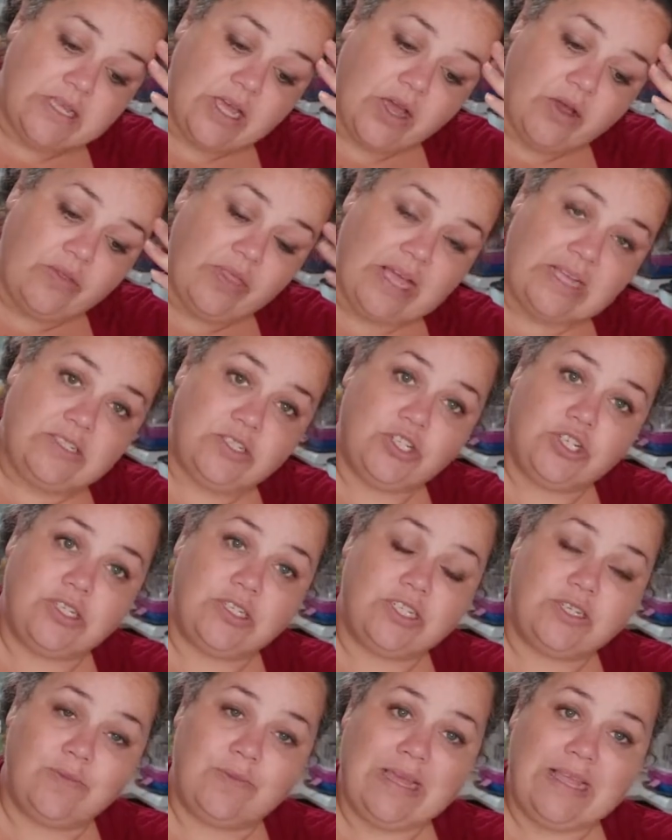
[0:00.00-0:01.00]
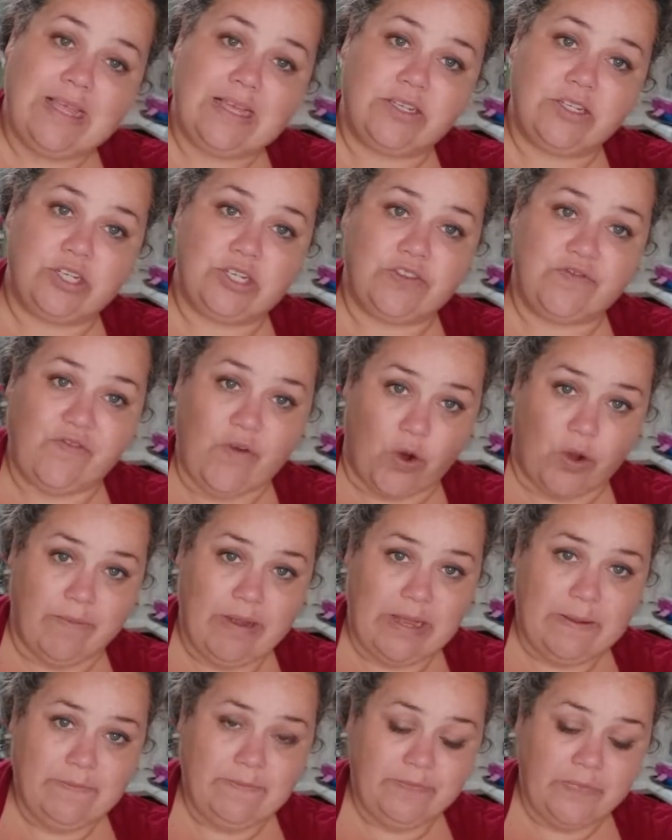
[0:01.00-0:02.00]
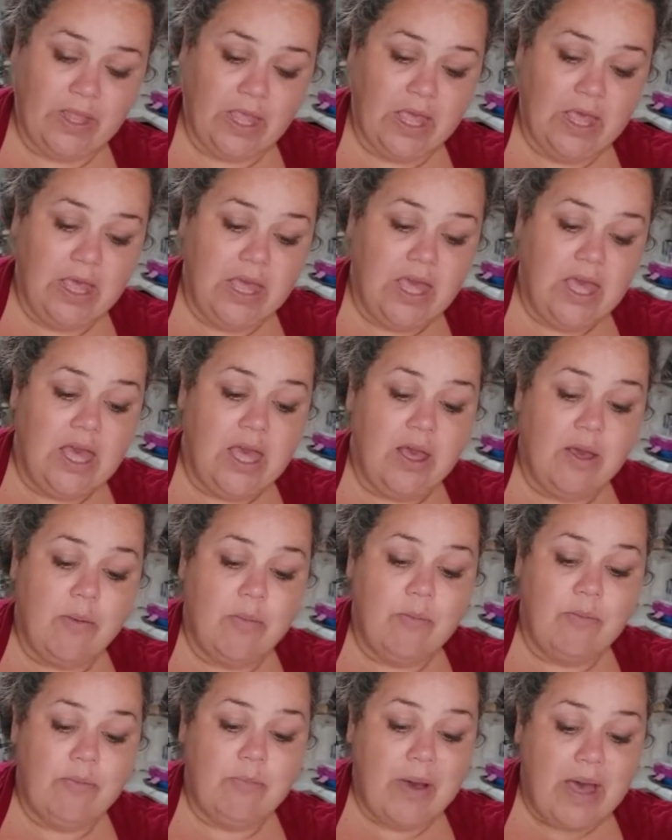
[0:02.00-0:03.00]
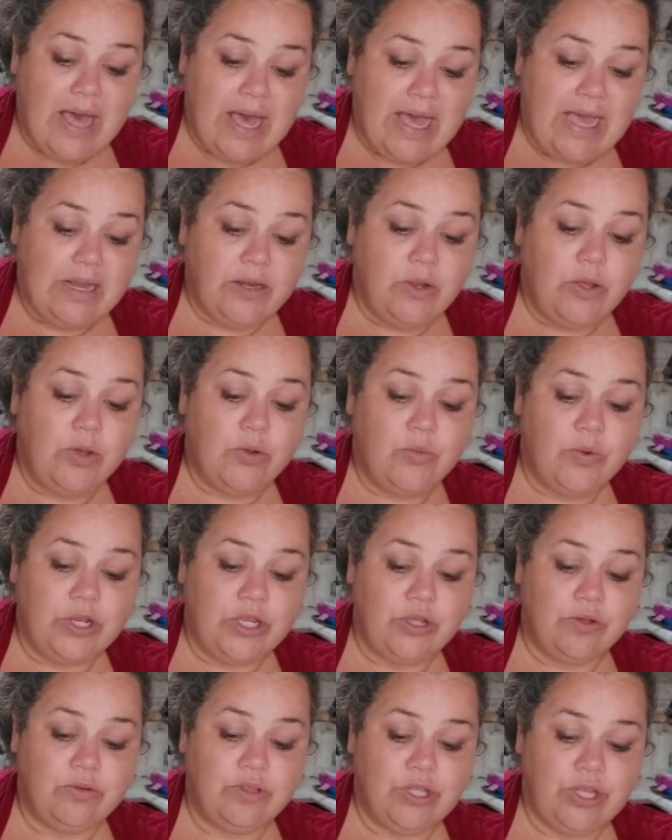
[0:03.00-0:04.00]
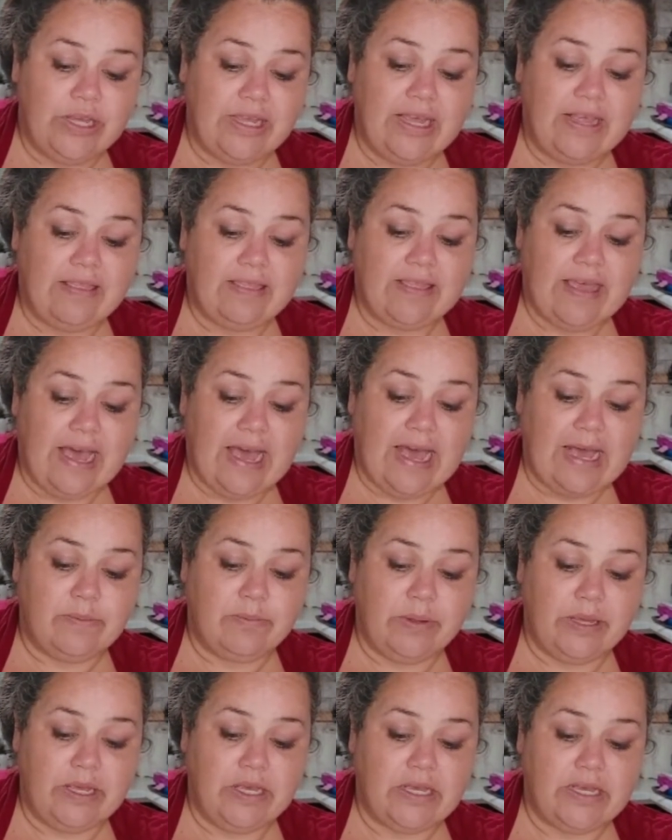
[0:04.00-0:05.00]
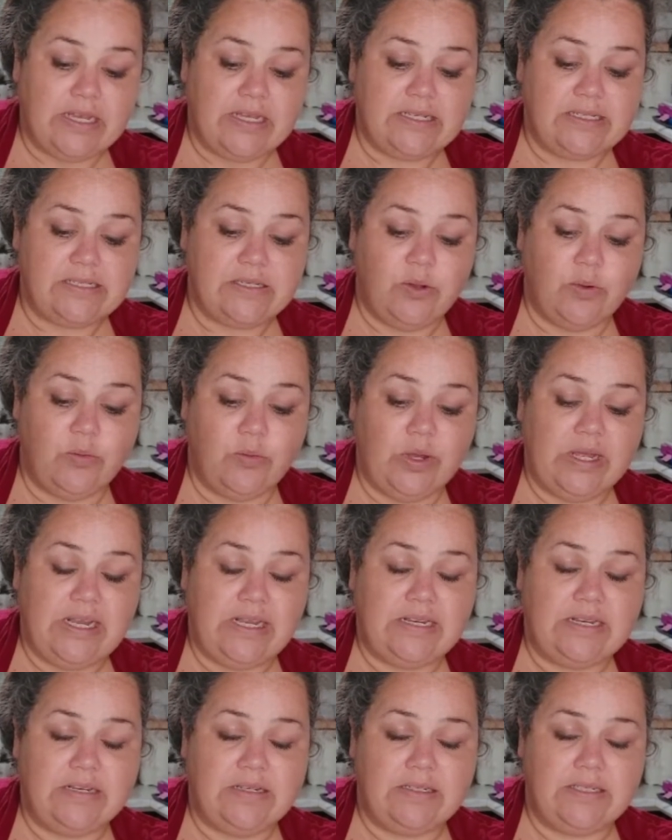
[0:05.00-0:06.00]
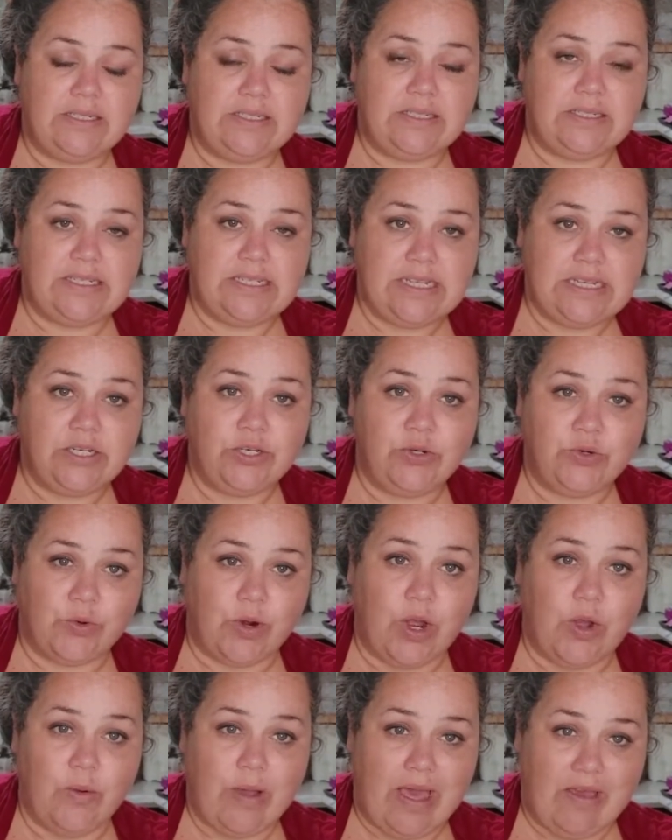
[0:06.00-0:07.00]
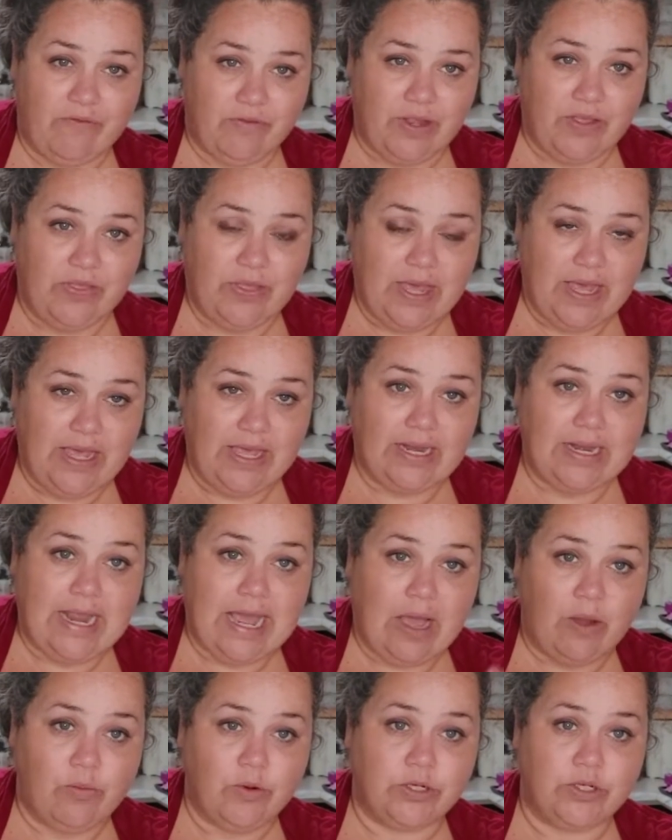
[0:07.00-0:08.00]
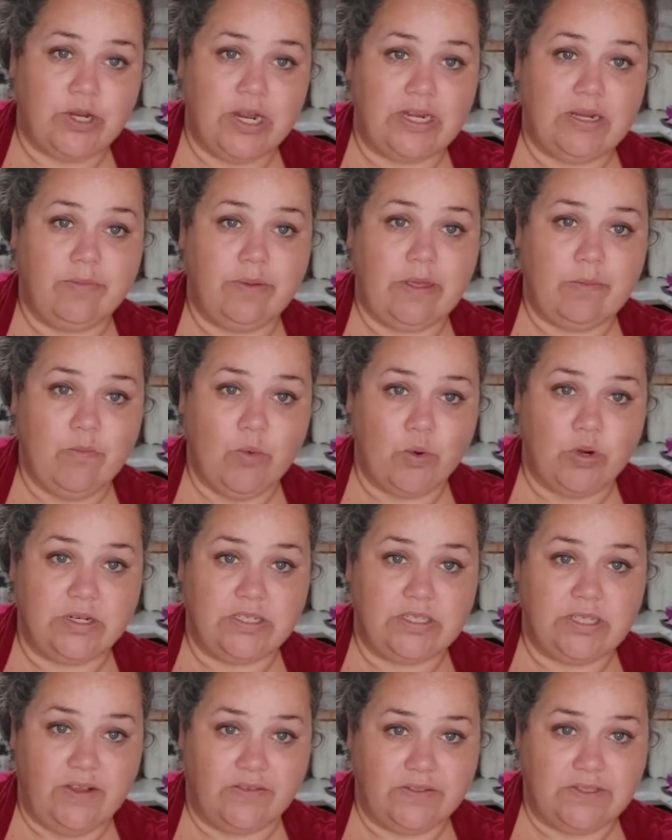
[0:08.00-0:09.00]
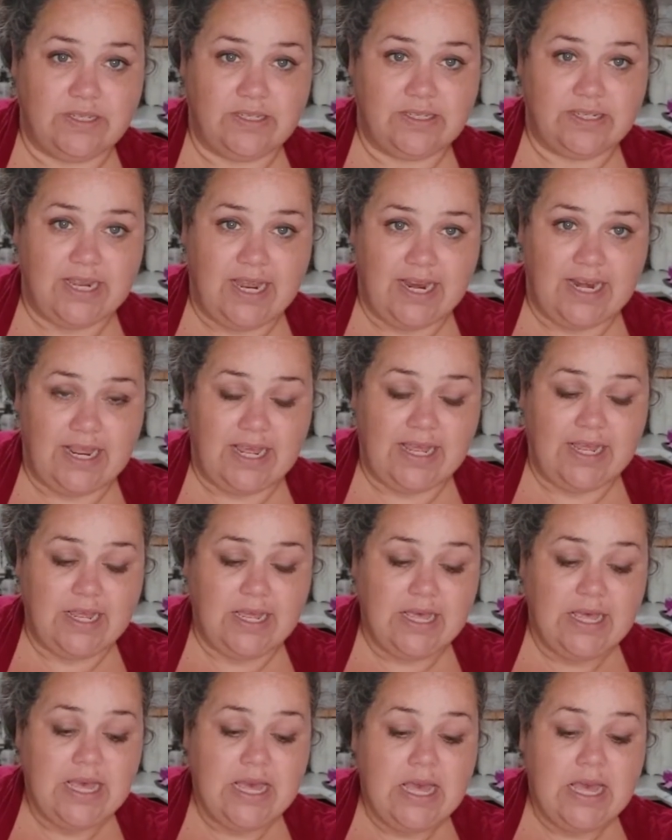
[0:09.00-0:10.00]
so that's just, to me, that's just farming. But when you look at that, because we didn't grow everything and now we're trying to be more self-sustaining,